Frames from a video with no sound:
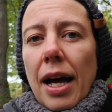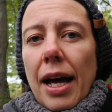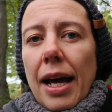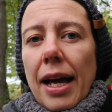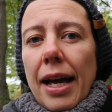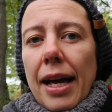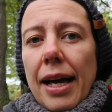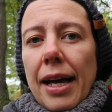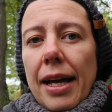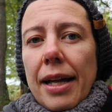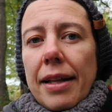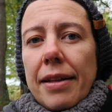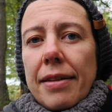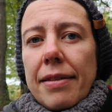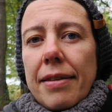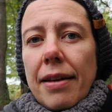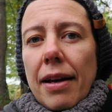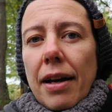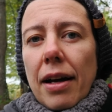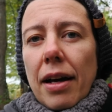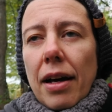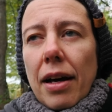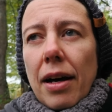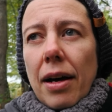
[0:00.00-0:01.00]
And
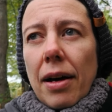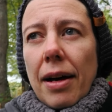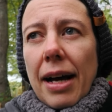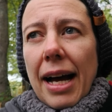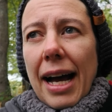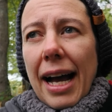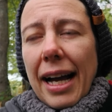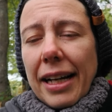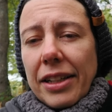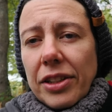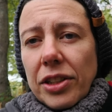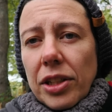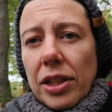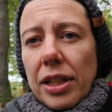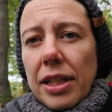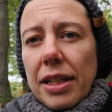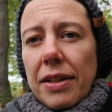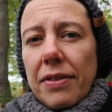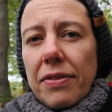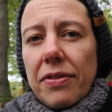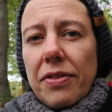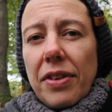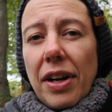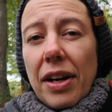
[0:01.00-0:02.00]
actually
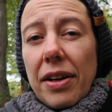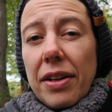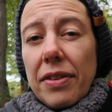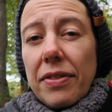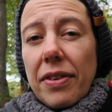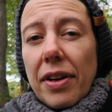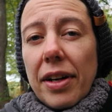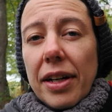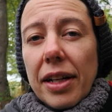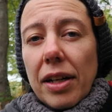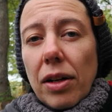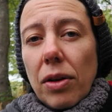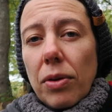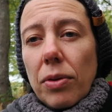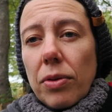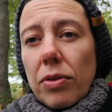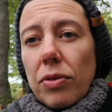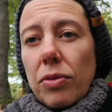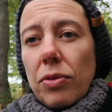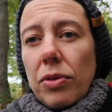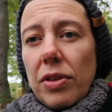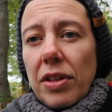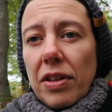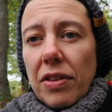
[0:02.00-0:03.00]
very, very close
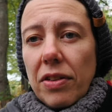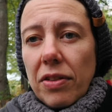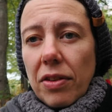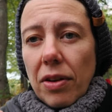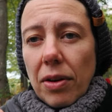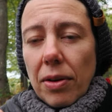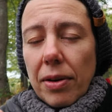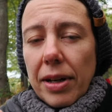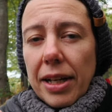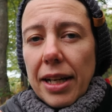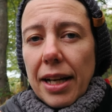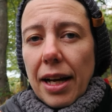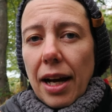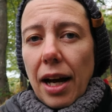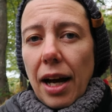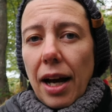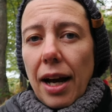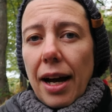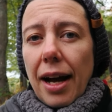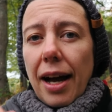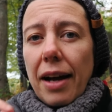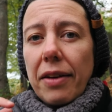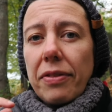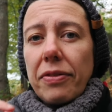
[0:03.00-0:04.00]
to this area,
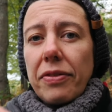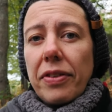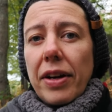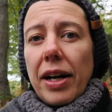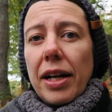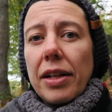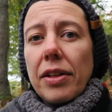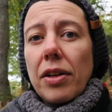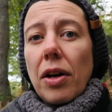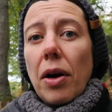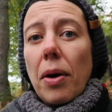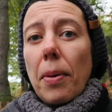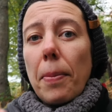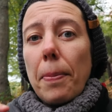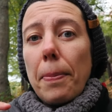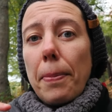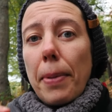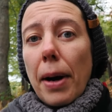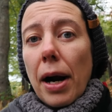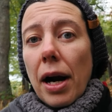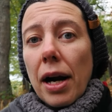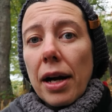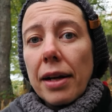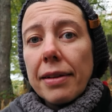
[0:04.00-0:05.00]
I find a
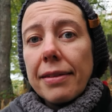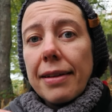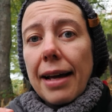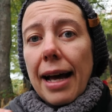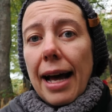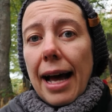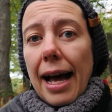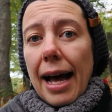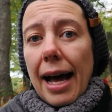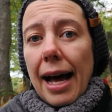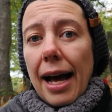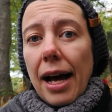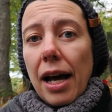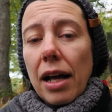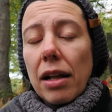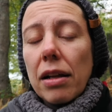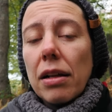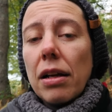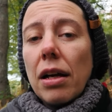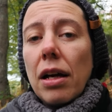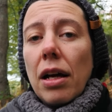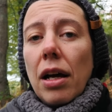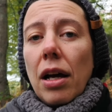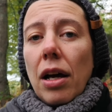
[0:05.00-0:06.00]
barred owl
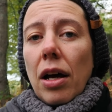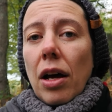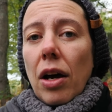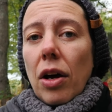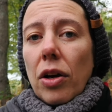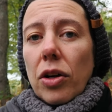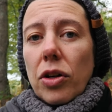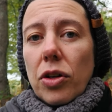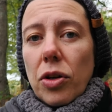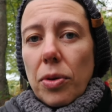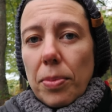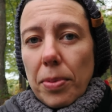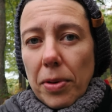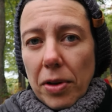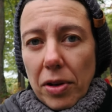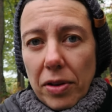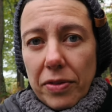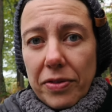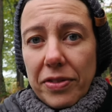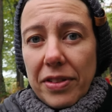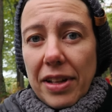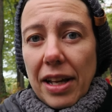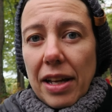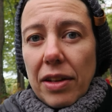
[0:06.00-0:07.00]
a couple
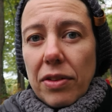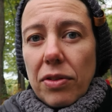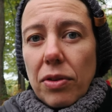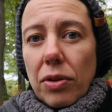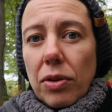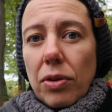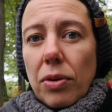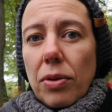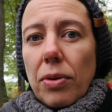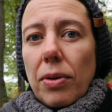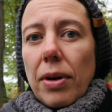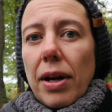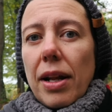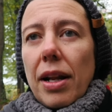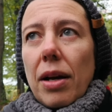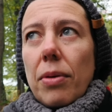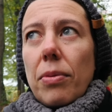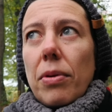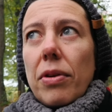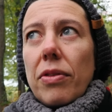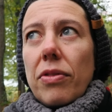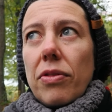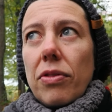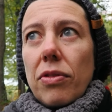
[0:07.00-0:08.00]
of days ago, and I
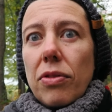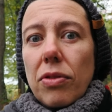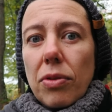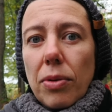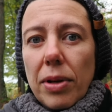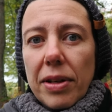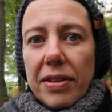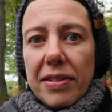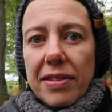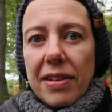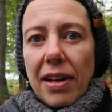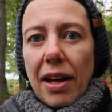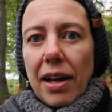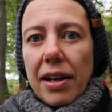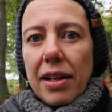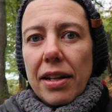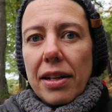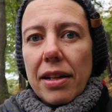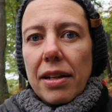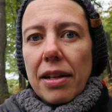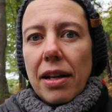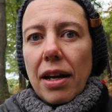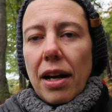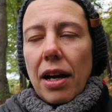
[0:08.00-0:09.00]
was so excited.